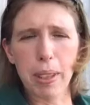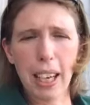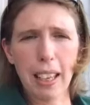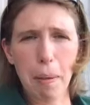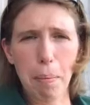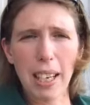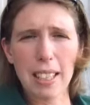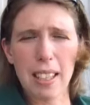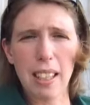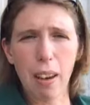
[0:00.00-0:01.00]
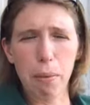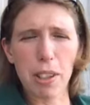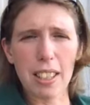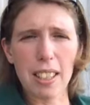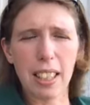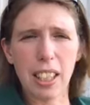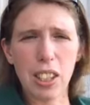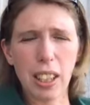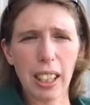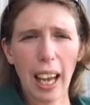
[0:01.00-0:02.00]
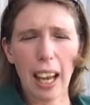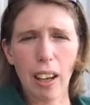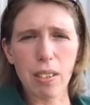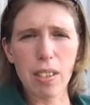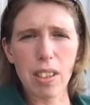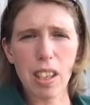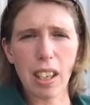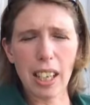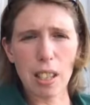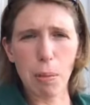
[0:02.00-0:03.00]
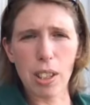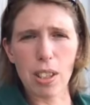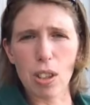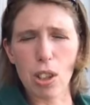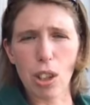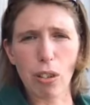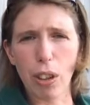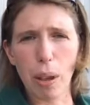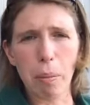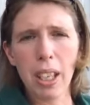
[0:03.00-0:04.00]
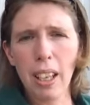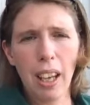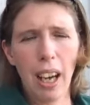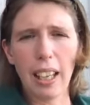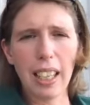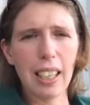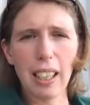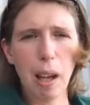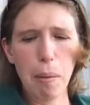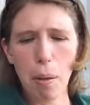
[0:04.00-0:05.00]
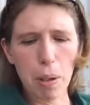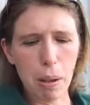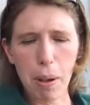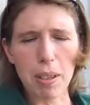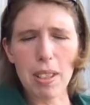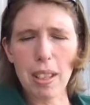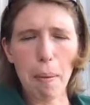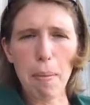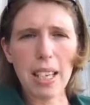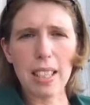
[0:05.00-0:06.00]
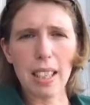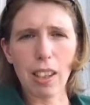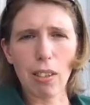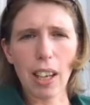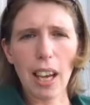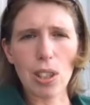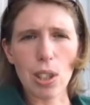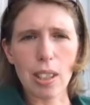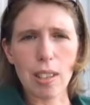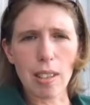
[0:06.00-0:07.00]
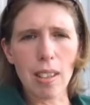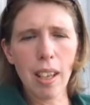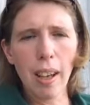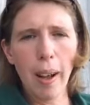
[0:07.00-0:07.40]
Get them baked in the ovens, and then you can get some icing sugar on them, and they can come up with the most amazing creations.